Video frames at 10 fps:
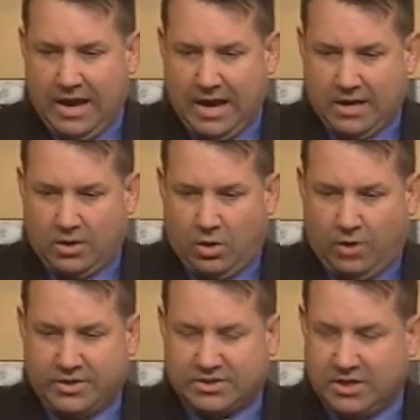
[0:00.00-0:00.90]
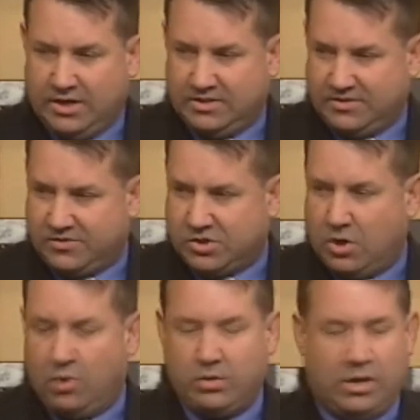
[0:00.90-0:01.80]
And all the studies have
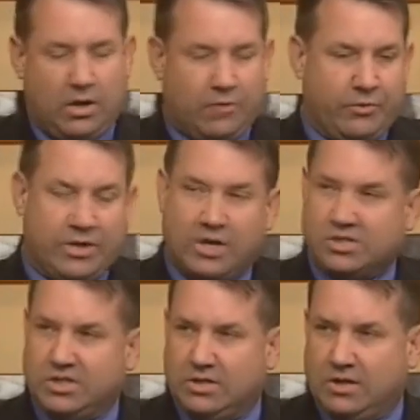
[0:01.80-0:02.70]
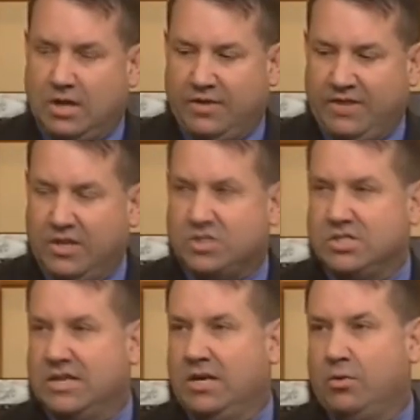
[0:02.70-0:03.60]
shown reduction of
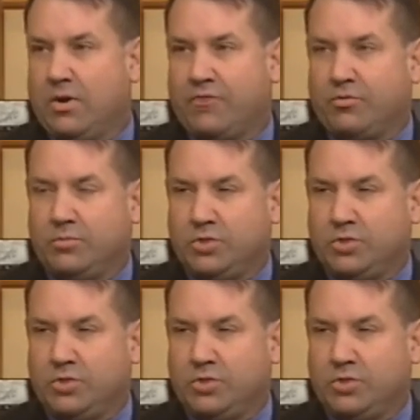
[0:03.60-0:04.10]
inches anywhere from